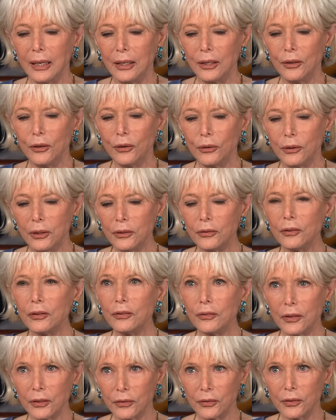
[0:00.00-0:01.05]
You know, this is
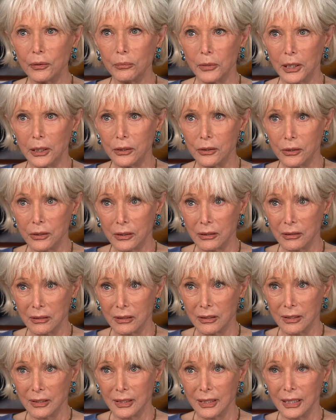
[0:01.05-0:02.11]
60 Minutes,
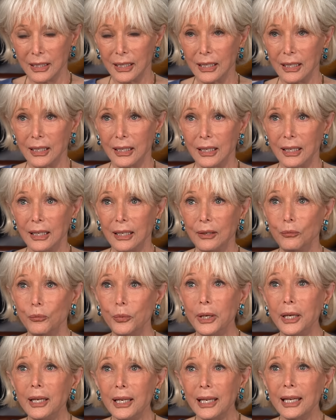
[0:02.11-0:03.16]
and
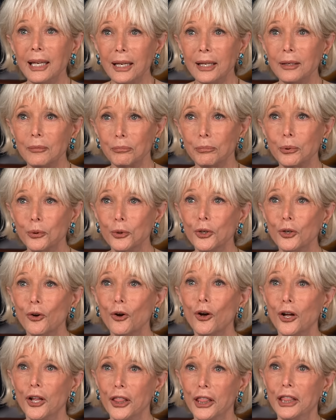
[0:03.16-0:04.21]
we can't put
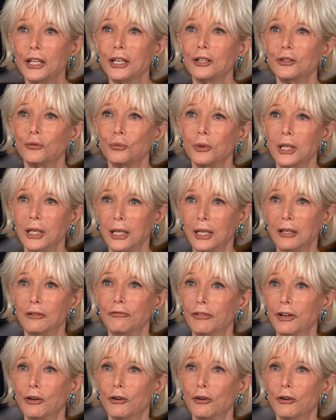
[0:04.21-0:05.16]
on things we can't no,